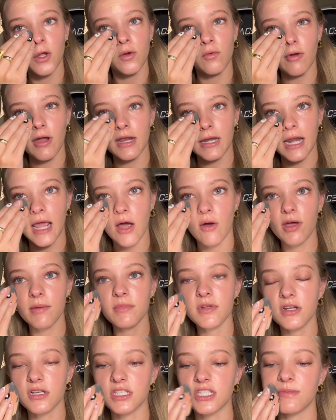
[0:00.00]
Right now I'm
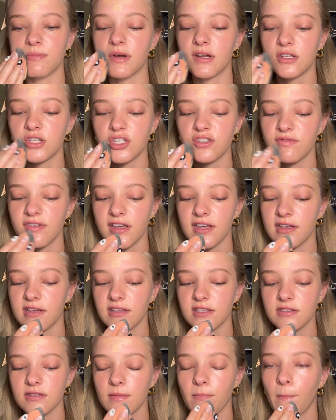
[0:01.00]
in a sponge
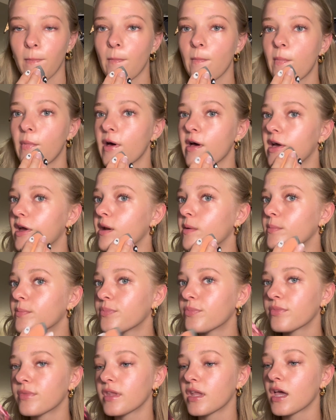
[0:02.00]
phase, but
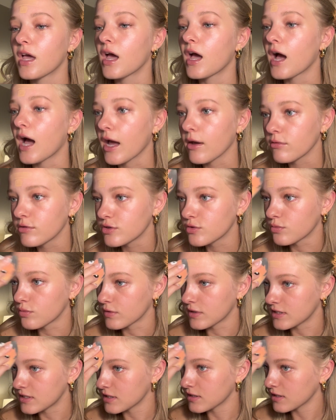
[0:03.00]
I was
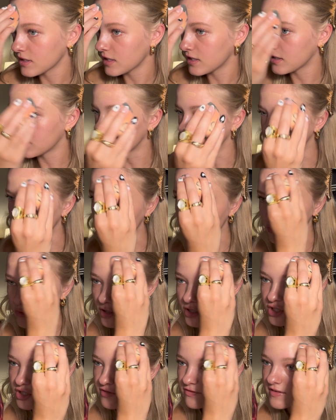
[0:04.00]
recently in a
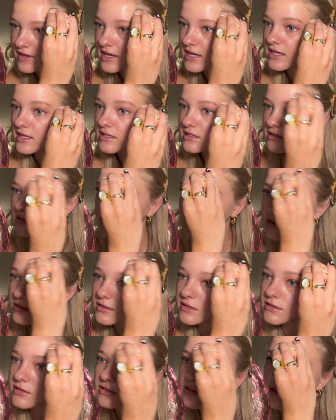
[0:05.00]
brush phase,
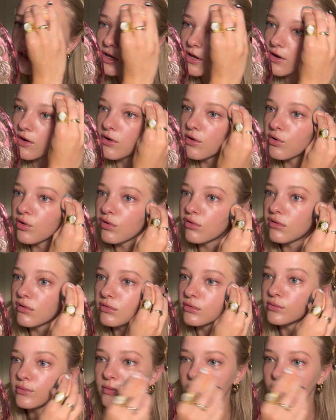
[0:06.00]
so